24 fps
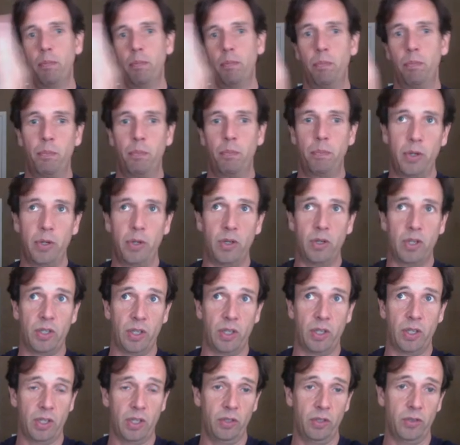But you can
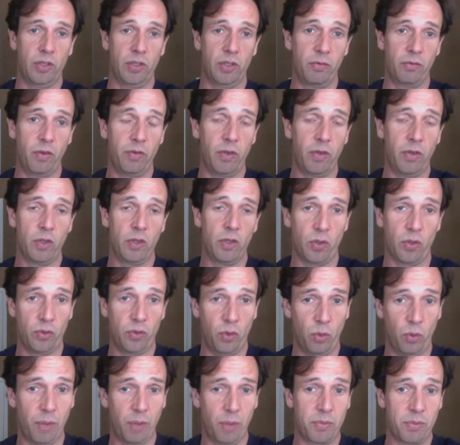include the reviews on your
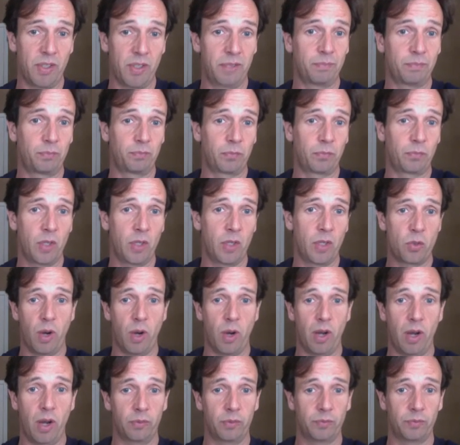website as
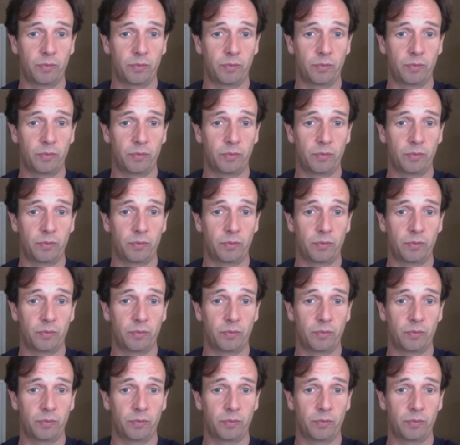well.